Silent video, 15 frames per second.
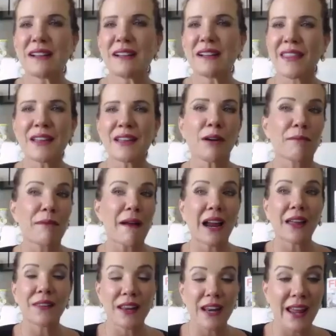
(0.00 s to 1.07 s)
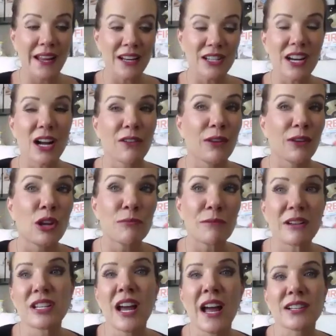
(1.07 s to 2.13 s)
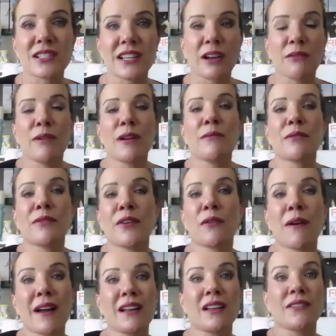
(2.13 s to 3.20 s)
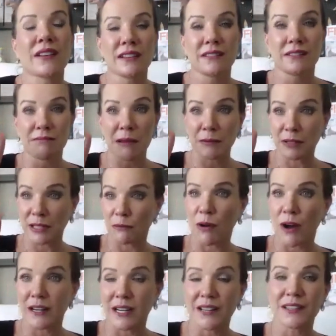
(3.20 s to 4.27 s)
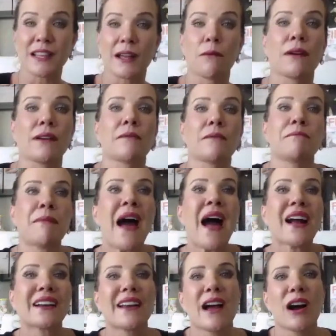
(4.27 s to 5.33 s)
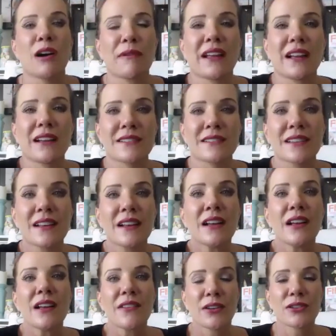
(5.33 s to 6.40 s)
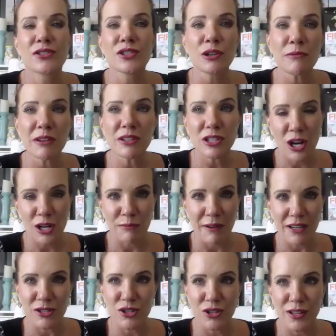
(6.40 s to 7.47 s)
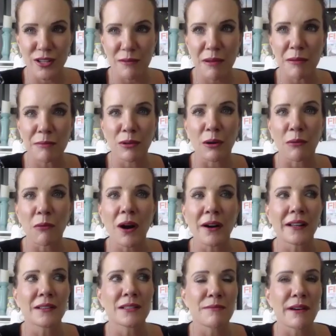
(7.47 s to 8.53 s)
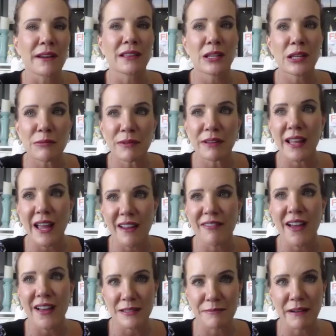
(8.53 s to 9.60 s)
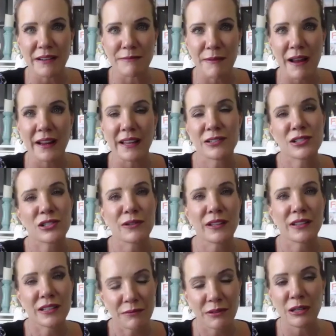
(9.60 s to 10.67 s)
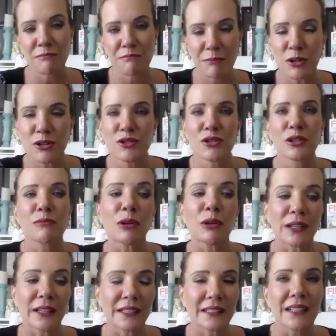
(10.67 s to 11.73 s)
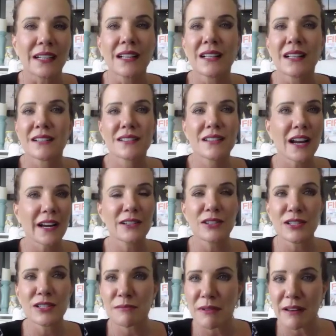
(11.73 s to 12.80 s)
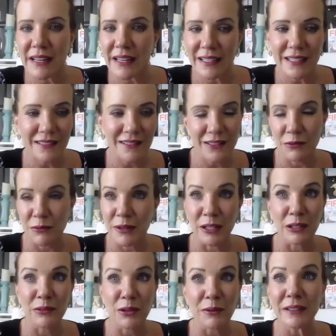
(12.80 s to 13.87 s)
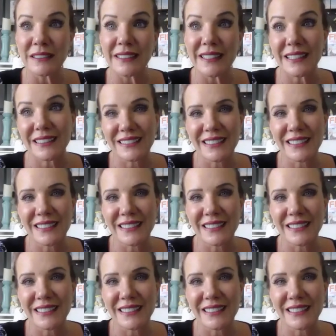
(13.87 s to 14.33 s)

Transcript: think we're back in the age now of human touch. Like we were for a while that people didn't want it. I think they want it back now because there's so much automation that people are wanting to bring the human life aspect back into it. Personable and talking to somebody and the real deal.